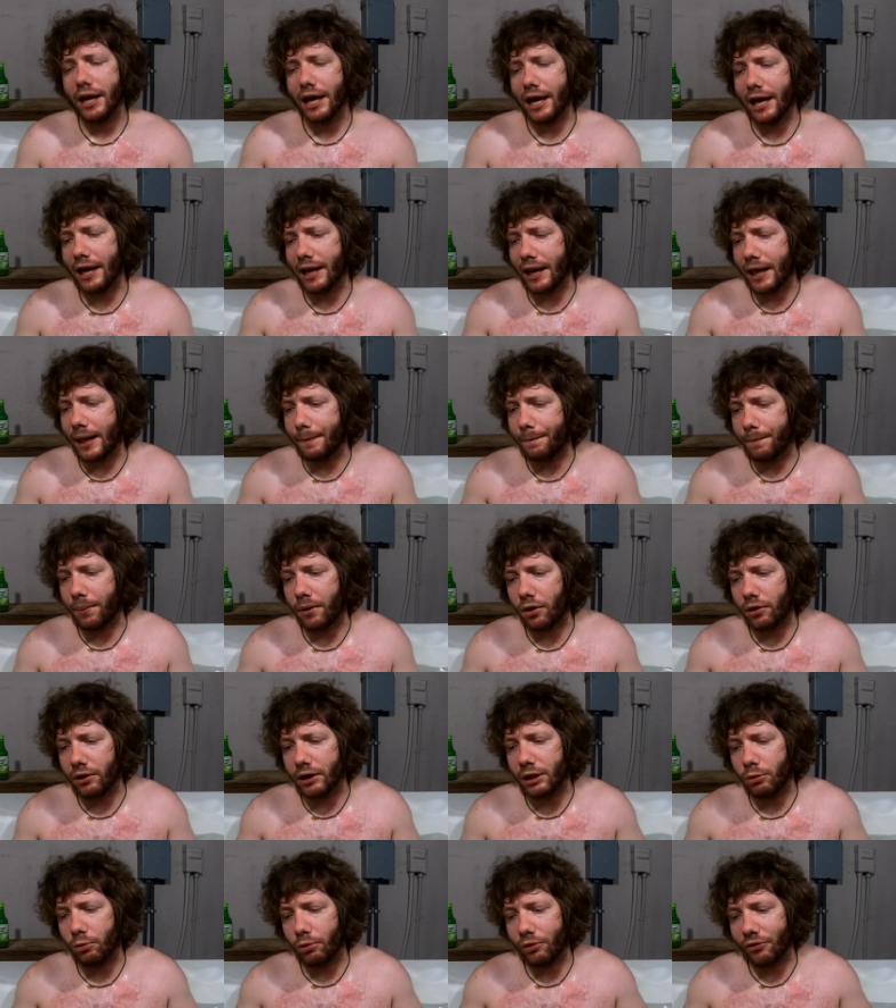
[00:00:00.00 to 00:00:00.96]
at a
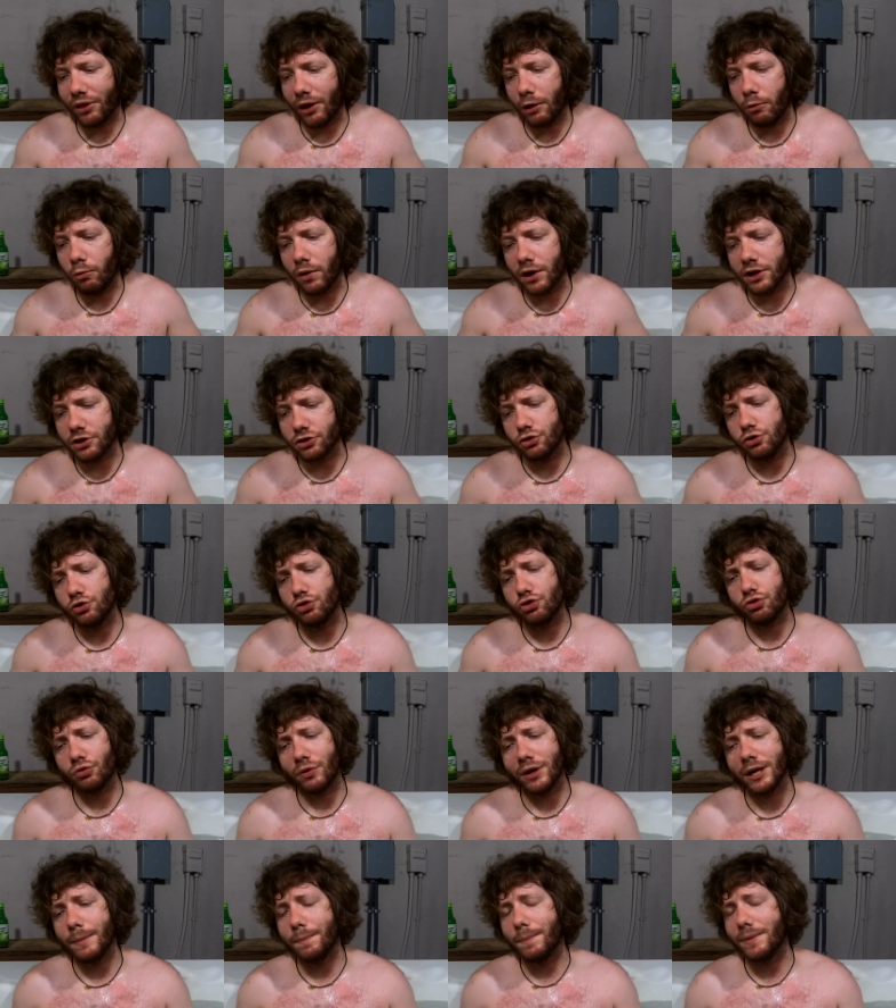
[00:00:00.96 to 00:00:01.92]
party where they want to
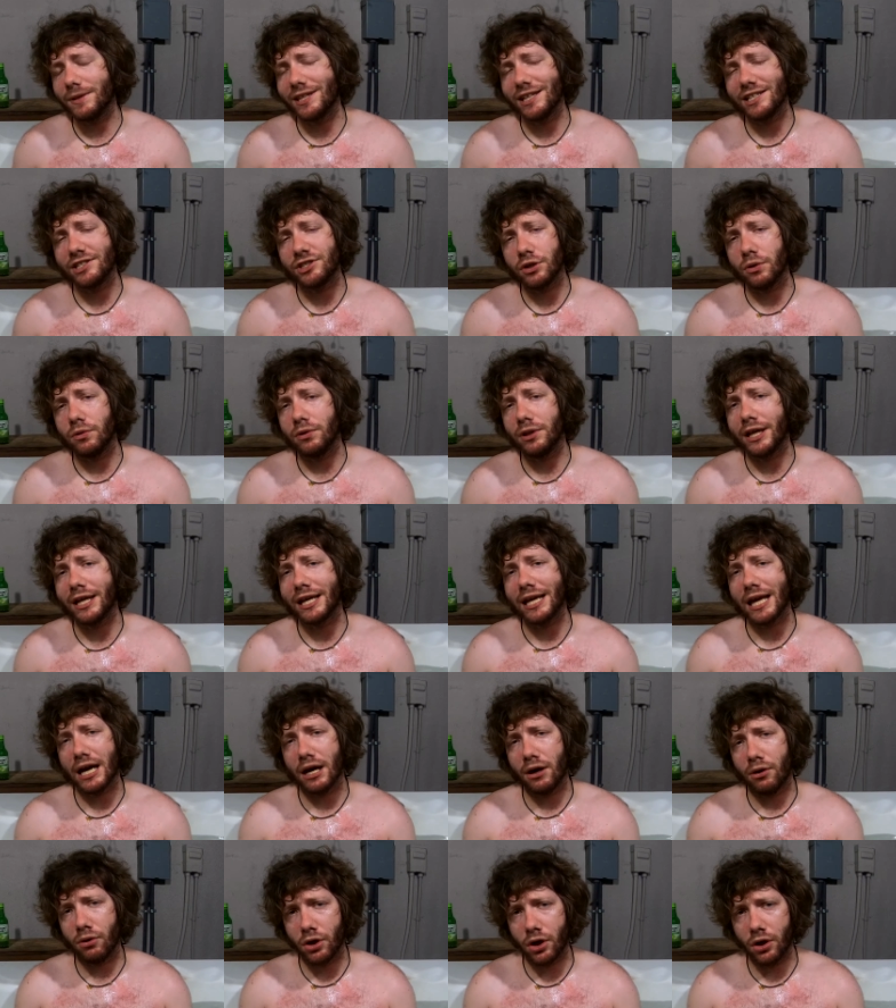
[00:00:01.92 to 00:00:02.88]
drink but they don't like
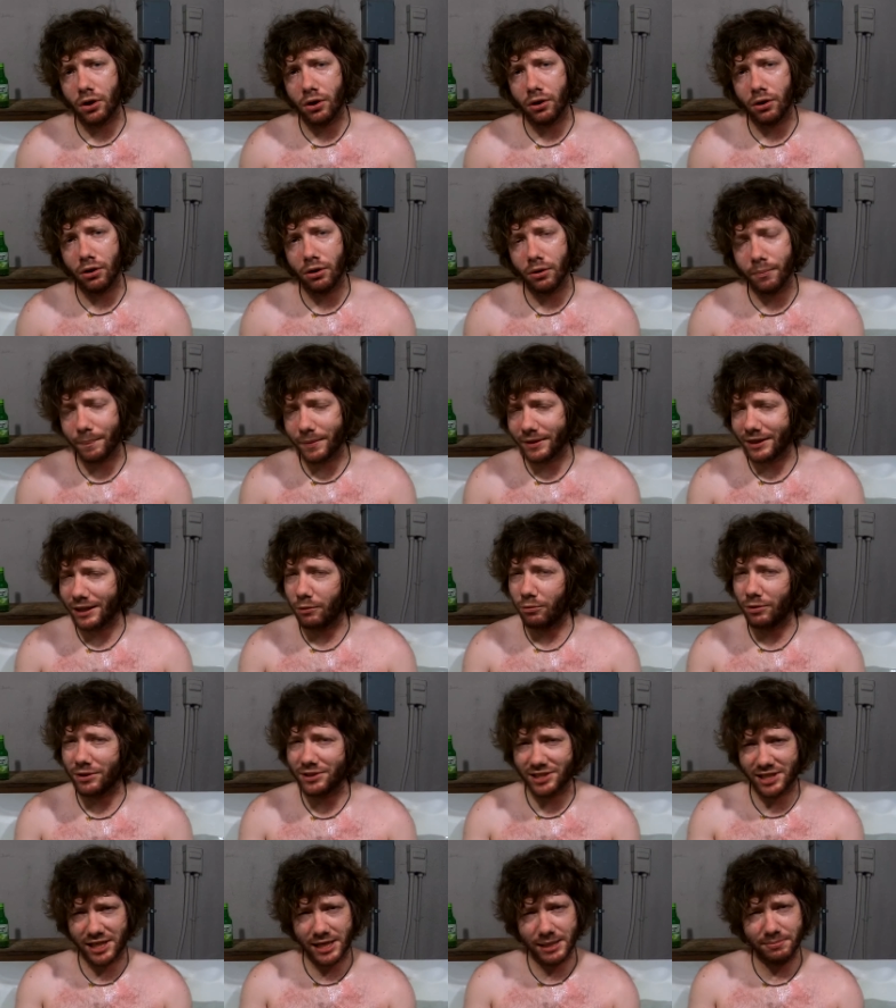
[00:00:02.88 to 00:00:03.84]
alcohol, but they
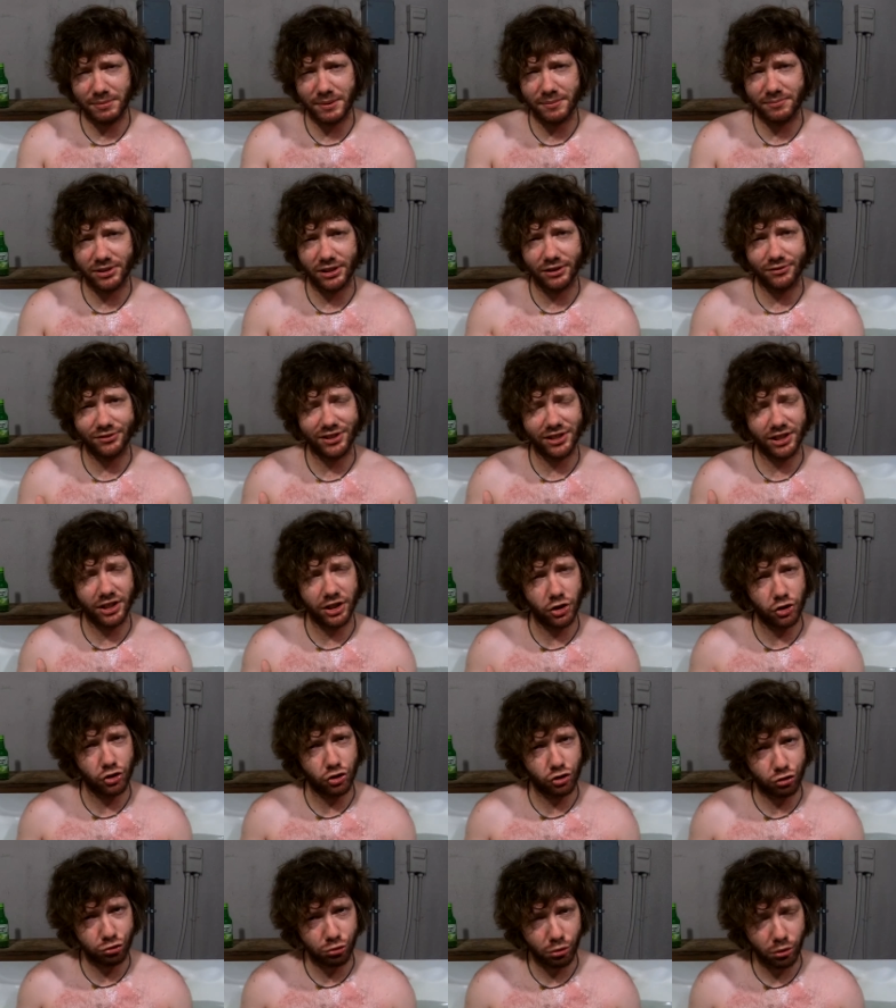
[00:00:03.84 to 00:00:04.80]
want to keep themselves in
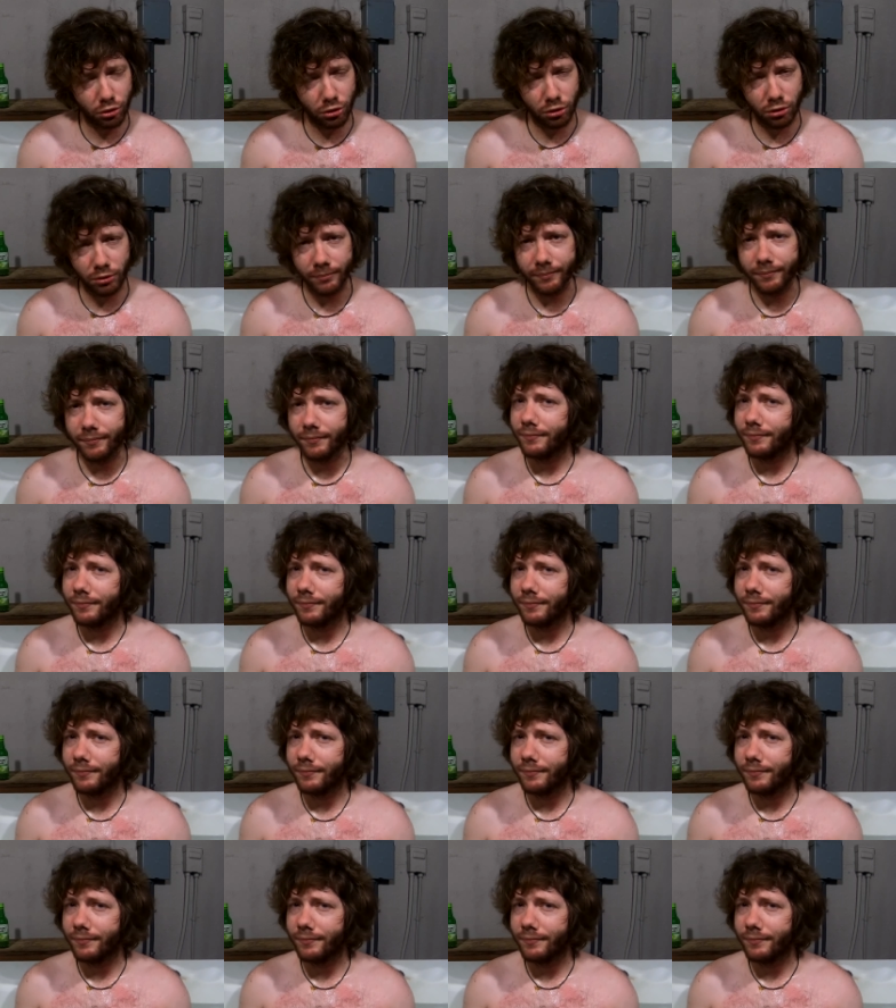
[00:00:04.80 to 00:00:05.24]
control.